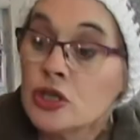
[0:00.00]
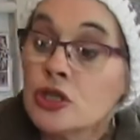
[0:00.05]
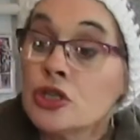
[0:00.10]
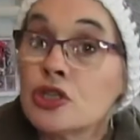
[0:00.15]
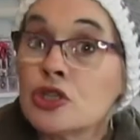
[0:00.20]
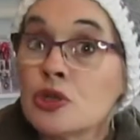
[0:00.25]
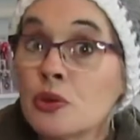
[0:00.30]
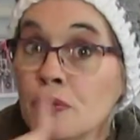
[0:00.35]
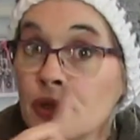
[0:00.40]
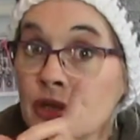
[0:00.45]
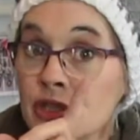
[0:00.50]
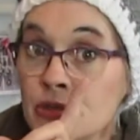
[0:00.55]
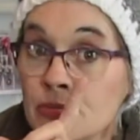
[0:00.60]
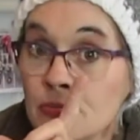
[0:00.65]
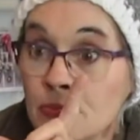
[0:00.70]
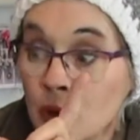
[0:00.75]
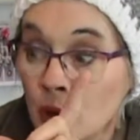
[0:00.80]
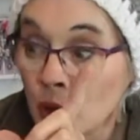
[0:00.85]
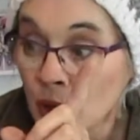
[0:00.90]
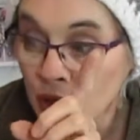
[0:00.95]
So this
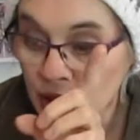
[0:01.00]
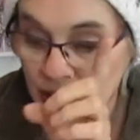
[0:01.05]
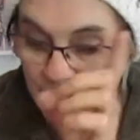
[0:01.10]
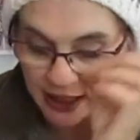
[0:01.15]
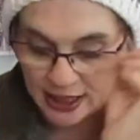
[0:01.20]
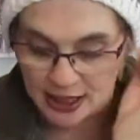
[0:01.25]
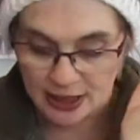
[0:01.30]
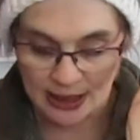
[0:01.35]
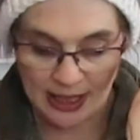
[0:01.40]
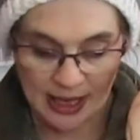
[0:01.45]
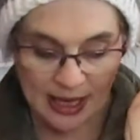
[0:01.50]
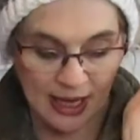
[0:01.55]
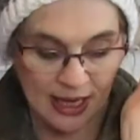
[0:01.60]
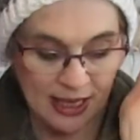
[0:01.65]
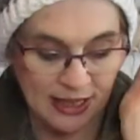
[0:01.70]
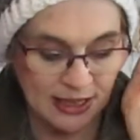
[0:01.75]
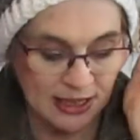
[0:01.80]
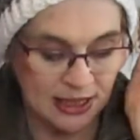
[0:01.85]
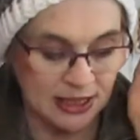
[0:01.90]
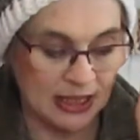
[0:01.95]
morning, like
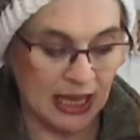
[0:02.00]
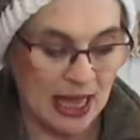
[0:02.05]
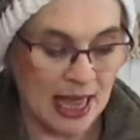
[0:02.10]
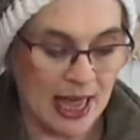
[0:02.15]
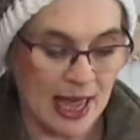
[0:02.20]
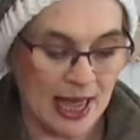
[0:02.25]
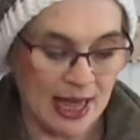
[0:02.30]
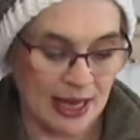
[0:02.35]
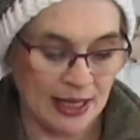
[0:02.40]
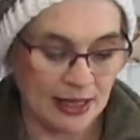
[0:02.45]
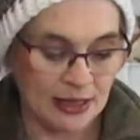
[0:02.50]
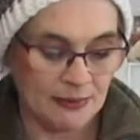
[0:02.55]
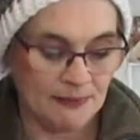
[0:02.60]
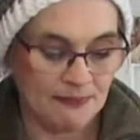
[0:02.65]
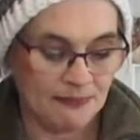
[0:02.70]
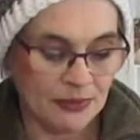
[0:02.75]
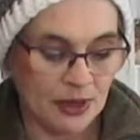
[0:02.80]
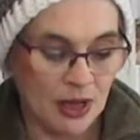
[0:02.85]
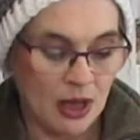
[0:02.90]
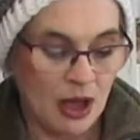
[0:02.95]
I said,
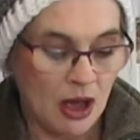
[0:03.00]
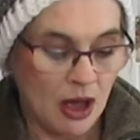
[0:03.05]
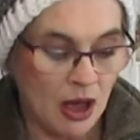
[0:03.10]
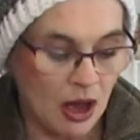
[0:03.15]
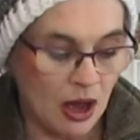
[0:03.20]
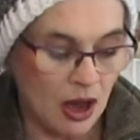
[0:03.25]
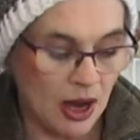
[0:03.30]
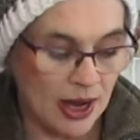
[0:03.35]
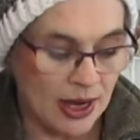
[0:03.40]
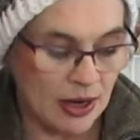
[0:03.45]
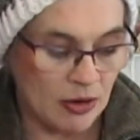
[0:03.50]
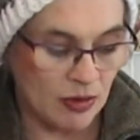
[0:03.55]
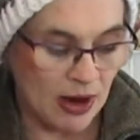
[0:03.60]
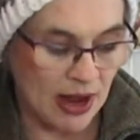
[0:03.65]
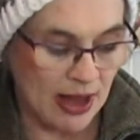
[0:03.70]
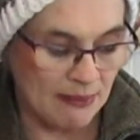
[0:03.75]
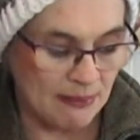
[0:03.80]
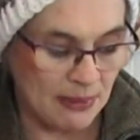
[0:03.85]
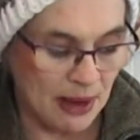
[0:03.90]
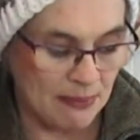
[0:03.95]
I
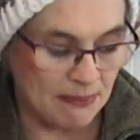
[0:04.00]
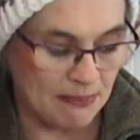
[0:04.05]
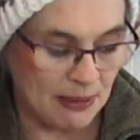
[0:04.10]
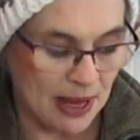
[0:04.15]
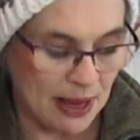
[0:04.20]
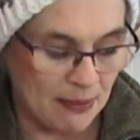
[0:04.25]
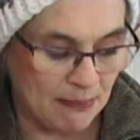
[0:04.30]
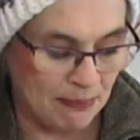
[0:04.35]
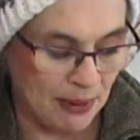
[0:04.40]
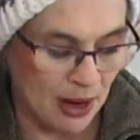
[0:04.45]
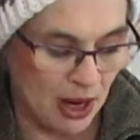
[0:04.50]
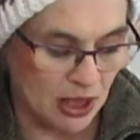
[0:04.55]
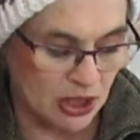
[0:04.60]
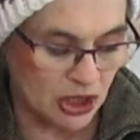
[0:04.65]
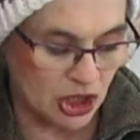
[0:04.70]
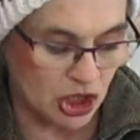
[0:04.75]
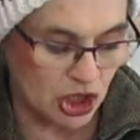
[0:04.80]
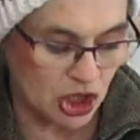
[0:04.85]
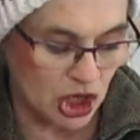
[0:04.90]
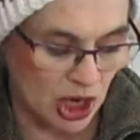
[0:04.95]
grabbed my
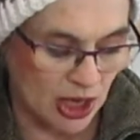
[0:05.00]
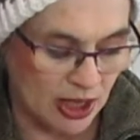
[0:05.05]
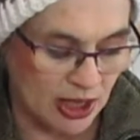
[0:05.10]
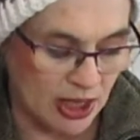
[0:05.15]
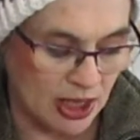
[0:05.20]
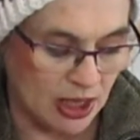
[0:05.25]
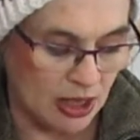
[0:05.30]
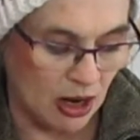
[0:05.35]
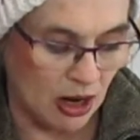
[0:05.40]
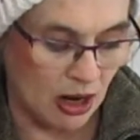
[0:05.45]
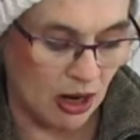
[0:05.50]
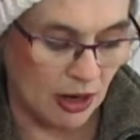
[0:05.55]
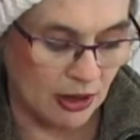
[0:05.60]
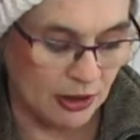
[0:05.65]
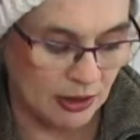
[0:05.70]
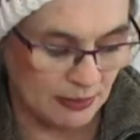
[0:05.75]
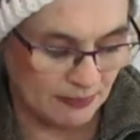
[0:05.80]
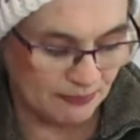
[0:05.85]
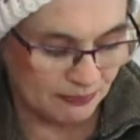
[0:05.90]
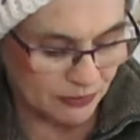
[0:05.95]
Paintbox chunky
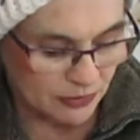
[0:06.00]
yarn